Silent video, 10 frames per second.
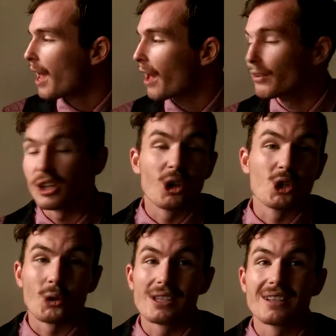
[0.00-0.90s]
having no
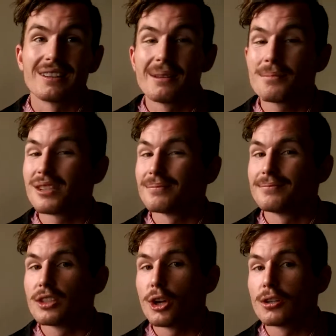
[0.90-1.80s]
jointed limbs,
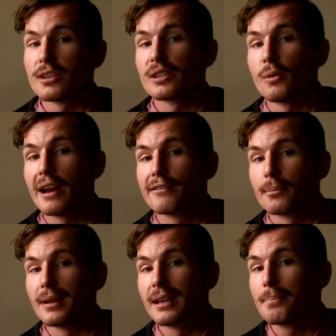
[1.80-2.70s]
turns us away
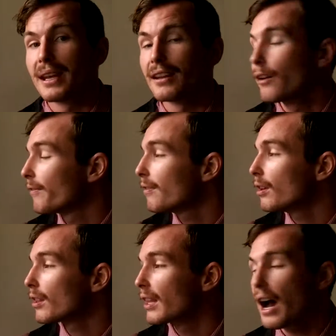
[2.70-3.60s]
from it being
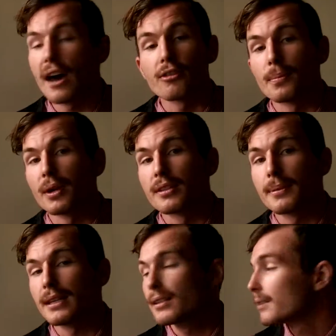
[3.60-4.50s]
the arthropod
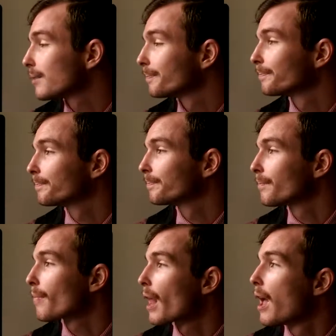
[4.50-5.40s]
species.
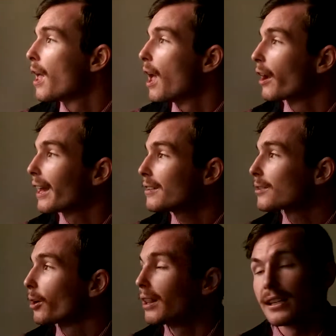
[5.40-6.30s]
Okay,
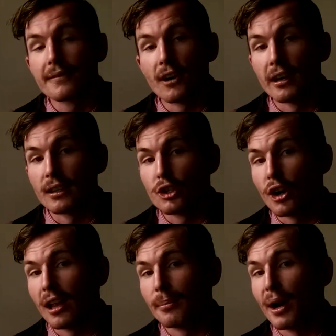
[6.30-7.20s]
so classifying the
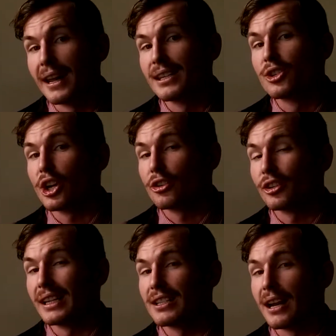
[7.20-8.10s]
trilobite is
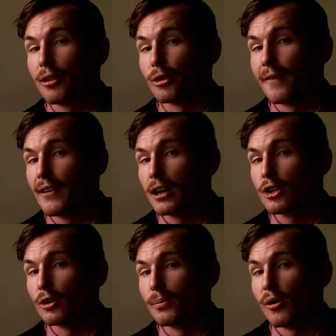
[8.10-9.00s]
generally done through
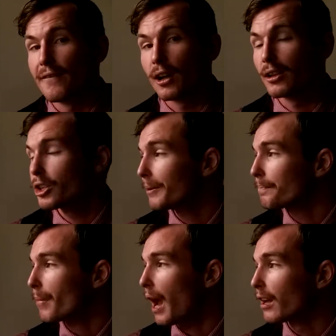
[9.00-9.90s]
functional morphology
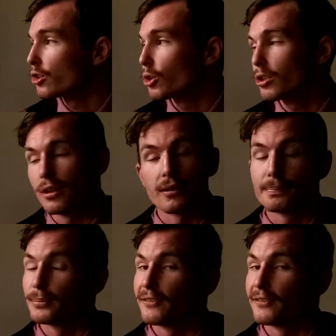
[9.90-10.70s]
due to the